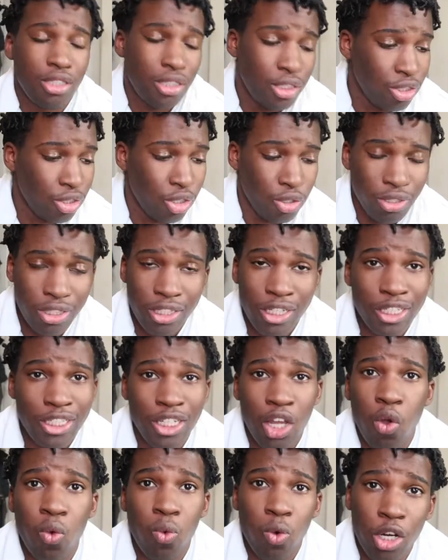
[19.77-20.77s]
you know, to dish
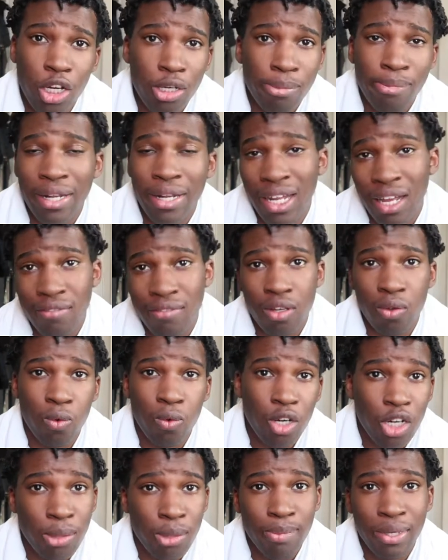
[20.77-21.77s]
out wordplay after
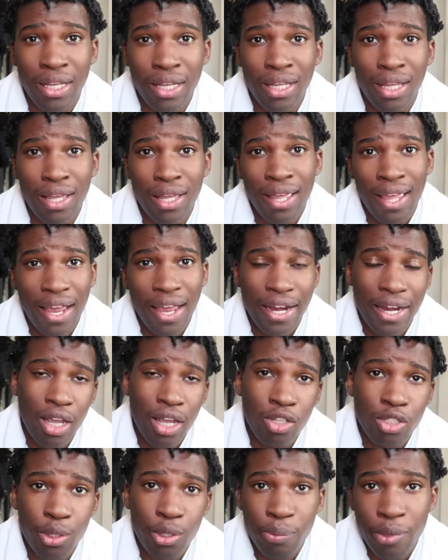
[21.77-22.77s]
wordplay, and they
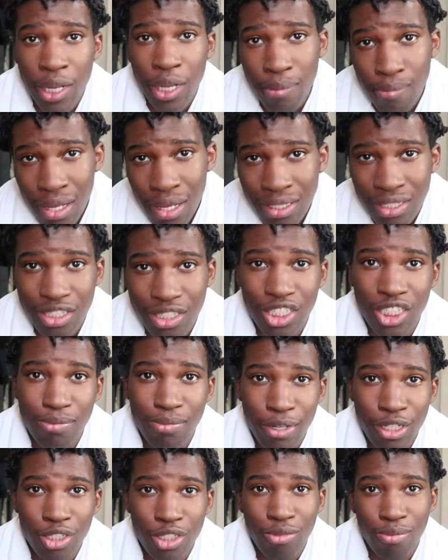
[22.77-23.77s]
also bring a message, a
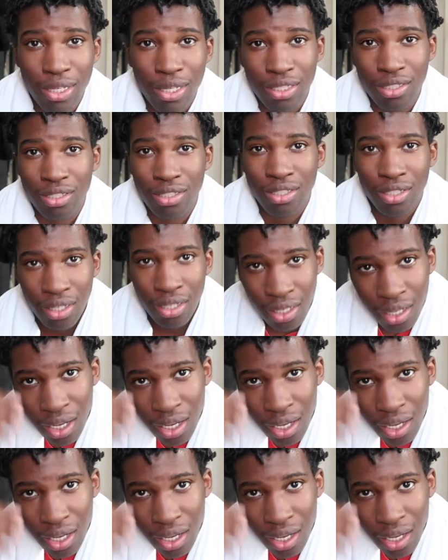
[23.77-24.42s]
special message.